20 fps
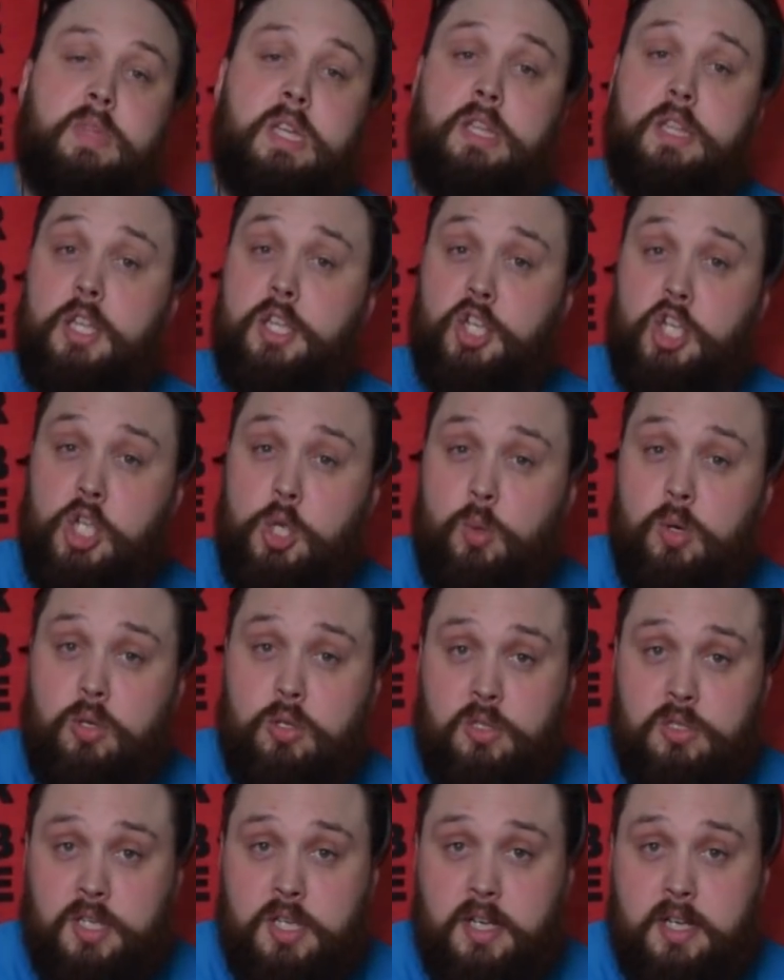The newer
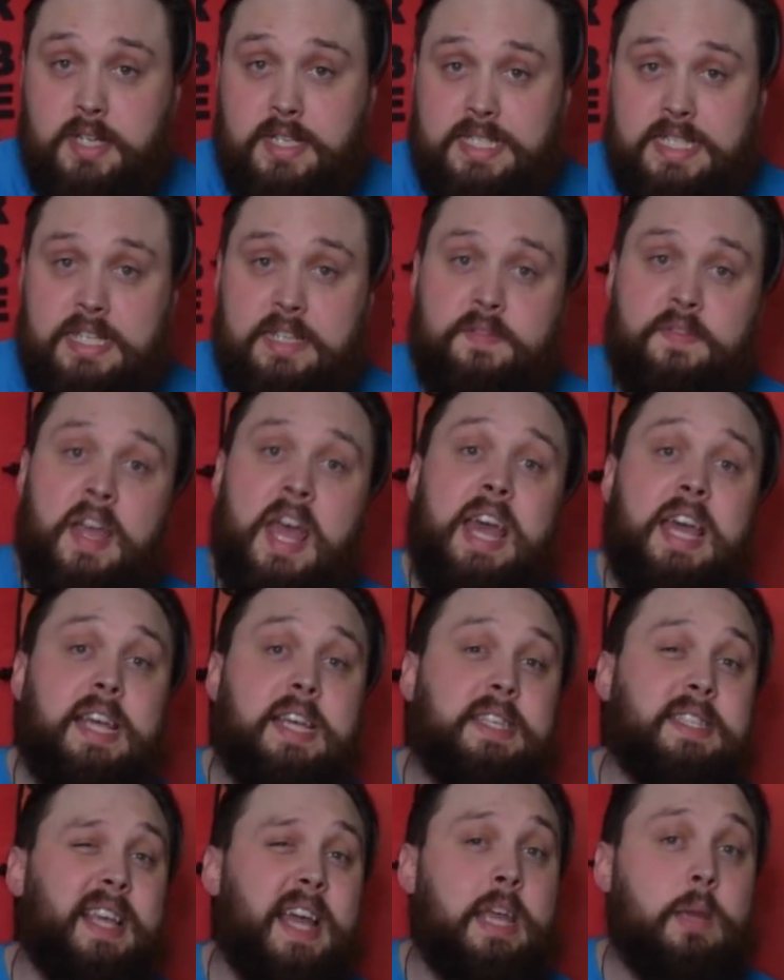alternative
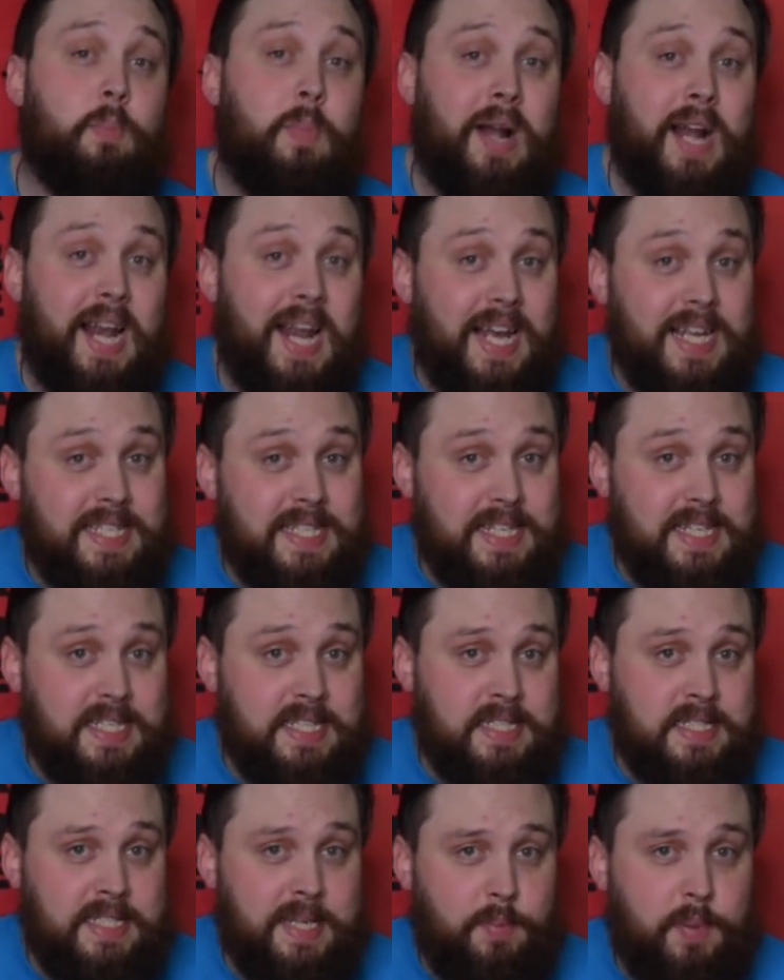is a plastic
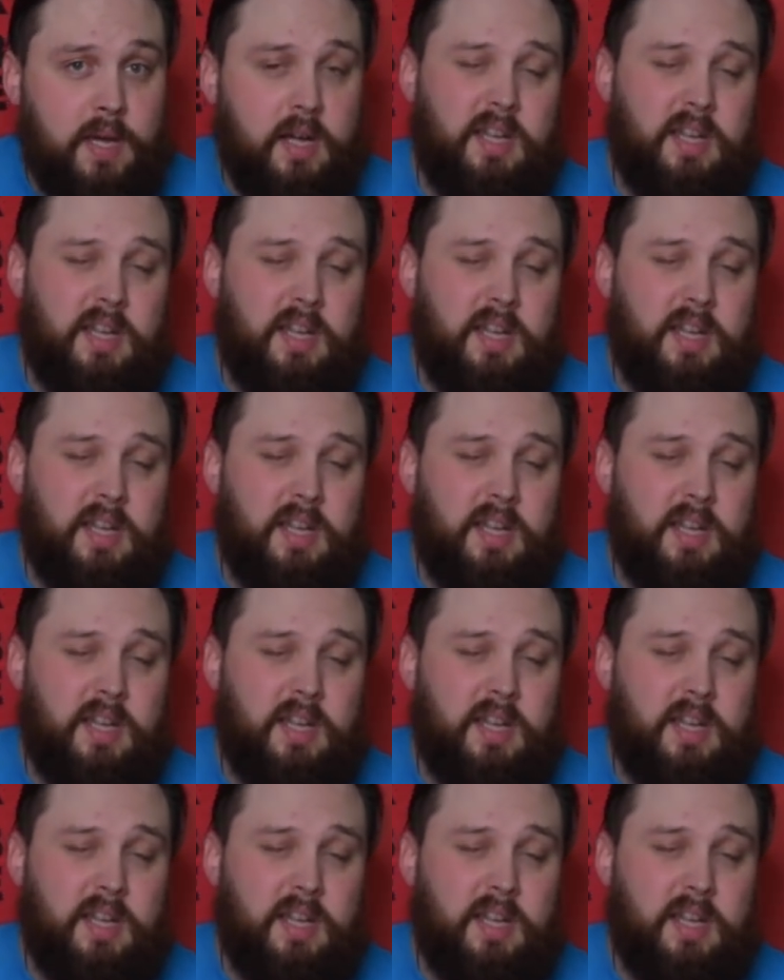zipper.